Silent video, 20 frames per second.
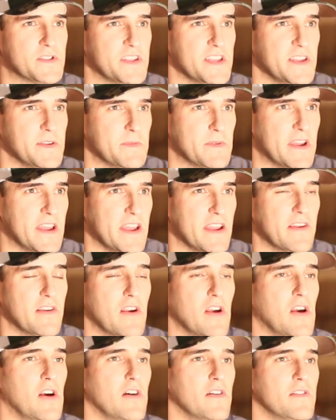teammate,
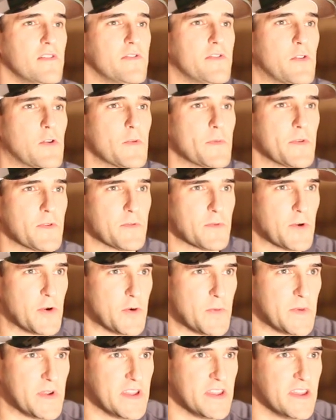former
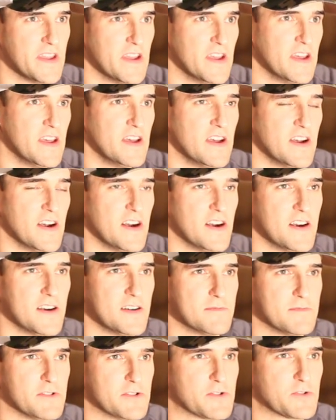roomie,
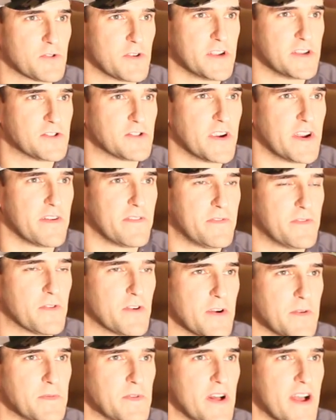Detroit traded
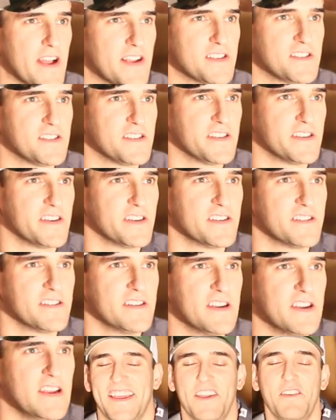for him last year.
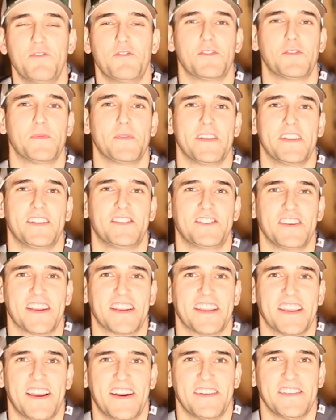He wanted me to
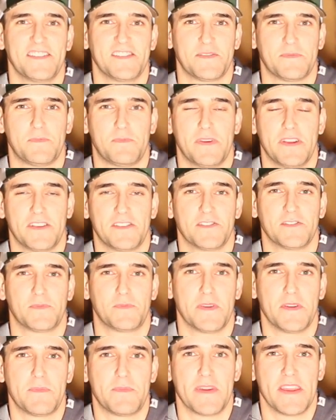check out his pitcher's
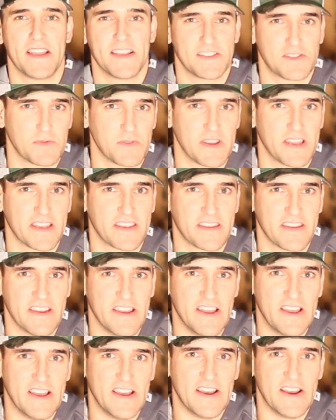BP swing.
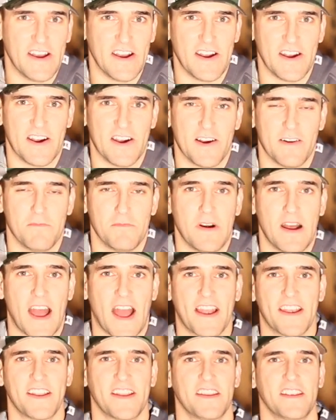
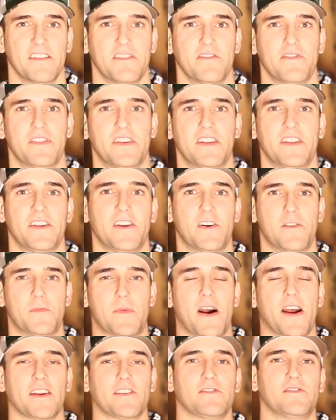I didn't get a video,
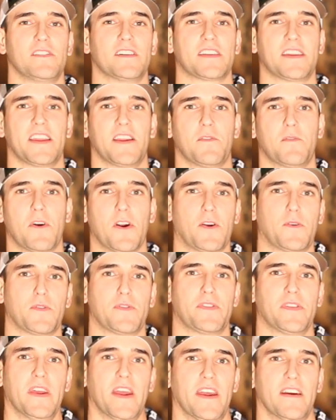Michael. I can't work
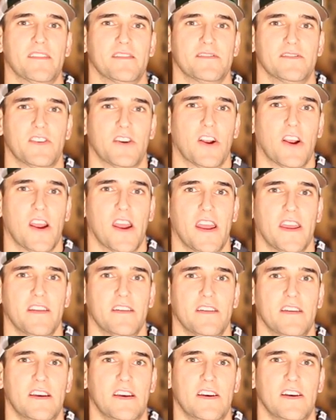with that, all right?
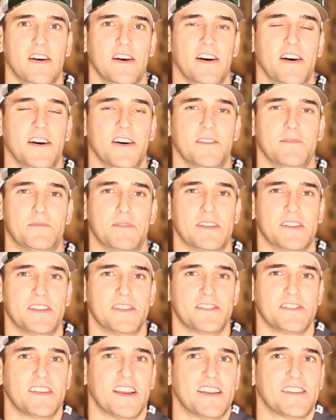But
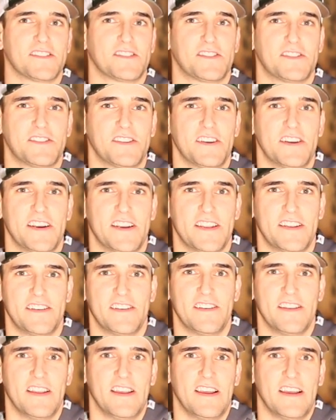this guy's a
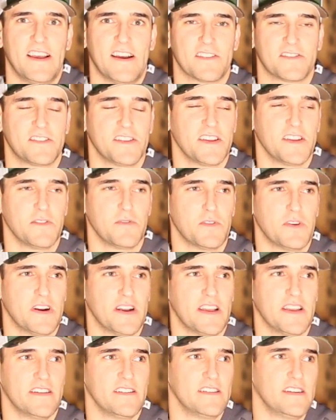stud. I'll tell you
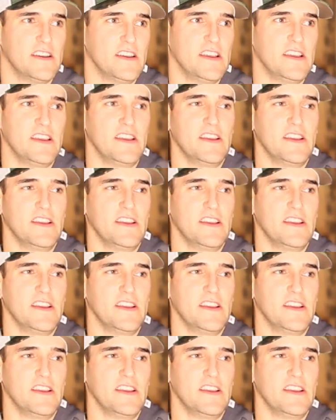what,